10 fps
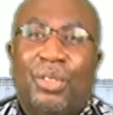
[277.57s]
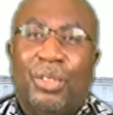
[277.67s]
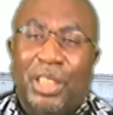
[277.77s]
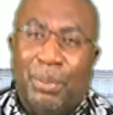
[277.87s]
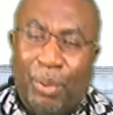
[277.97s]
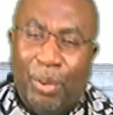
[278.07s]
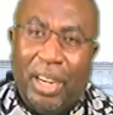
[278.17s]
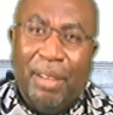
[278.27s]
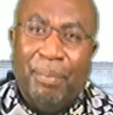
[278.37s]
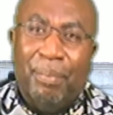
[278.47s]
to this
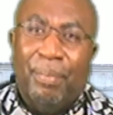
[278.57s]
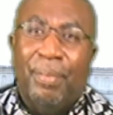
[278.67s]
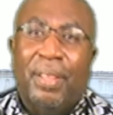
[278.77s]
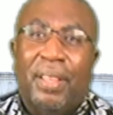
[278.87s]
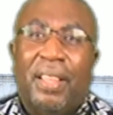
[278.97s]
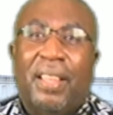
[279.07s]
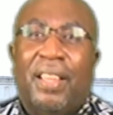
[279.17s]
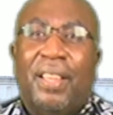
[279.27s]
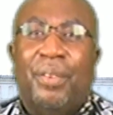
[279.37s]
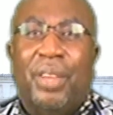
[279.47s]
program.
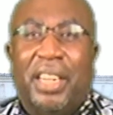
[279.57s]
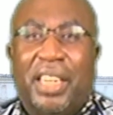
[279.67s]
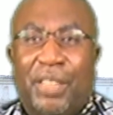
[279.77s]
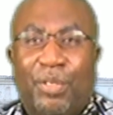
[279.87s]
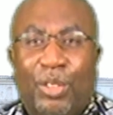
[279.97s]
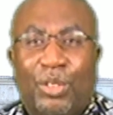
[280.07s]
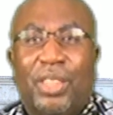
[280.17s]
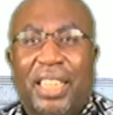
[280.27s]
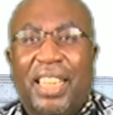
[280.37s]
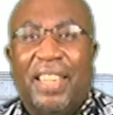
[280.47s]
We are grateful
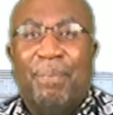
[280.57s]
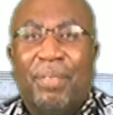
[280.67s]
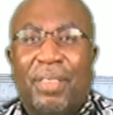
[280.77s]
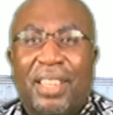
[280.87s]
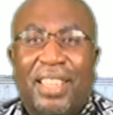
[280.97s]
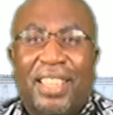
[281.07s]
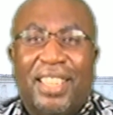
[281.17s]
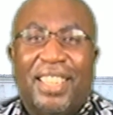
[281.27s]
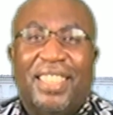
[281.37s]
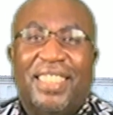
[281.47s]
to Nana.
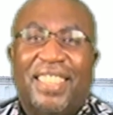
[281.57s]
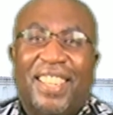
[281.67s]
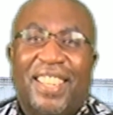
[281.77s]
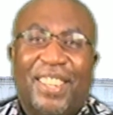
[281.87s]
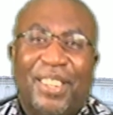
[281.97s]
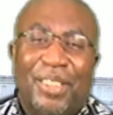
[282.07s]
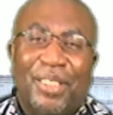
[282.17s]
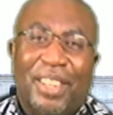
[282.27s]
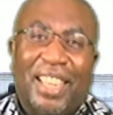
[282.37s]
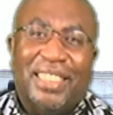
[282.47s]
And as
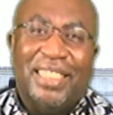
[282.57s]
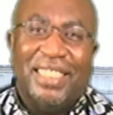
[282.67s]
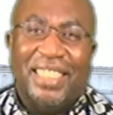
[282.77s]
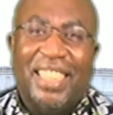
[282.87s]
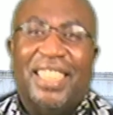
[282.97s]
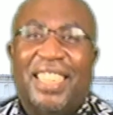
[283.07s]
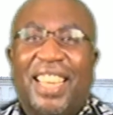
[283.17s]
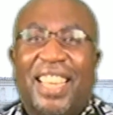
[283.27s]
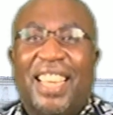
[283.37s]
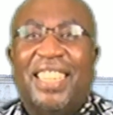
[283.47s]
I said in
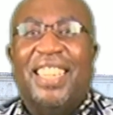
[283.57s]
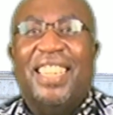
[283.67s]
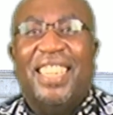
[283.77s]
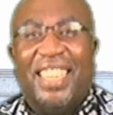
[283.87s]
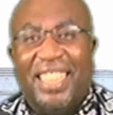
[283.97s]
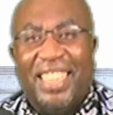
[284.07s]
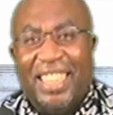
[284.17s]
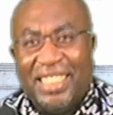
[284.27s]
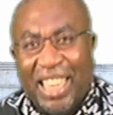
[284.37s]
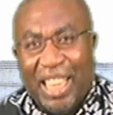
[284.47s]
Akan,
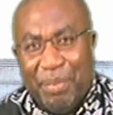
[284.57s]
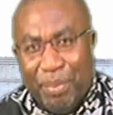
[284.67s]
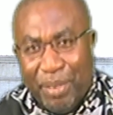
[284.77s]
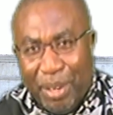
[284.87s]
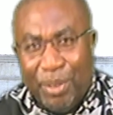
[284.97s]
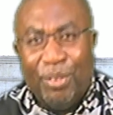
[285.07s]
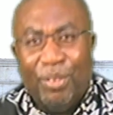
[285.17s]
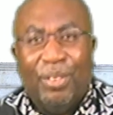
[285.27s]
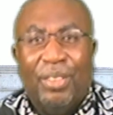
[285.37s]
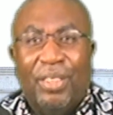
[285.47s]
that's a meme review.
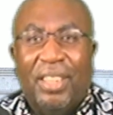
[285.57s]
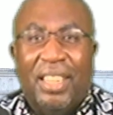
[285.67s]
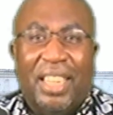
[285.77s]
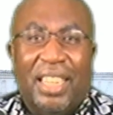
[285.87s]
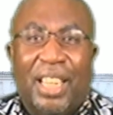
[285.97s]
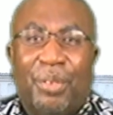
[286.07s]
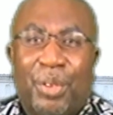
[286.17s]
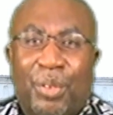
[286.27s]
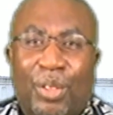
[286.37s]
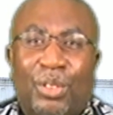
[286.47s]
And
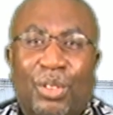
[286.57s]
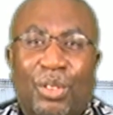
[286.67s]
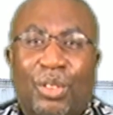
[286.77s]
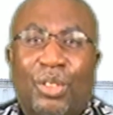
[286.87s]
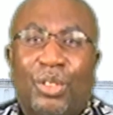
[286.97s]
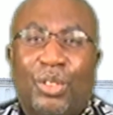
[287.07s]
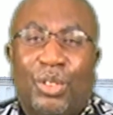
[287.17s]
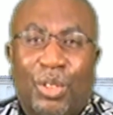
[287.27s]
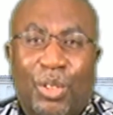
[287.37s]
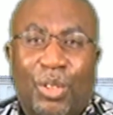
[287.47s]
now we want you
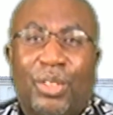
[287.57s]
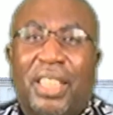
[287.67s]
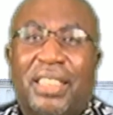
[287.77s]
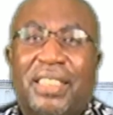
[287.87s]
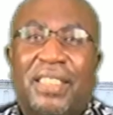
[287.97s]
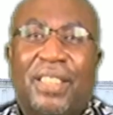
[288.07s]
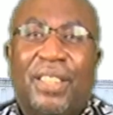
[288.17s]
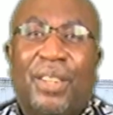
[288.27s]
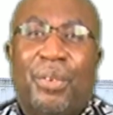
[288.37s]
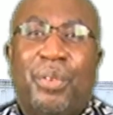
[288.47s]
to know that
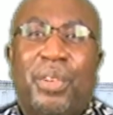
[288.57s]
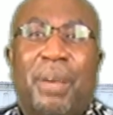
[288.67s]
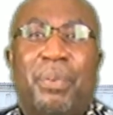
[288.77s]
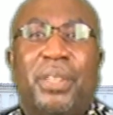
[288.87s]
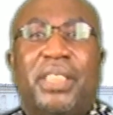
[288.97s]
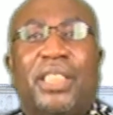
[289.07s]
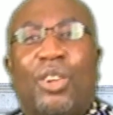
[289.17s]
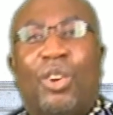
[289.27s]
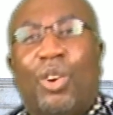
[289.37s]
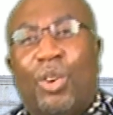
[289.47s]
we
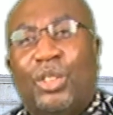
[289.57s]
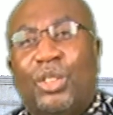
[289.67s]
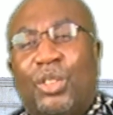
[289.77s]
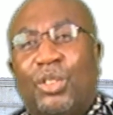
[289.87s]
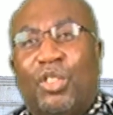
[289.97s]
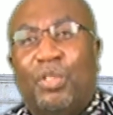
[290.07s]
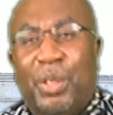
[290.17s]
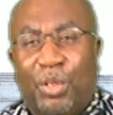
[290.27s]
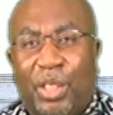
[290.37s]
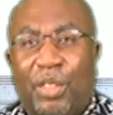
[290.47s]
appreciate all what you've
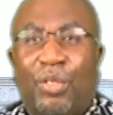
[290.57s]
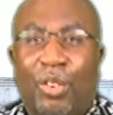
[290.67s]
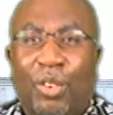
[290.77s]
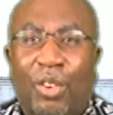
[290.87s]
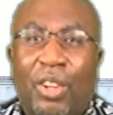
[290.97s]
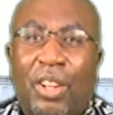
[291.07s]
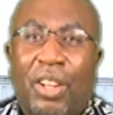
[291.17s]
been doing for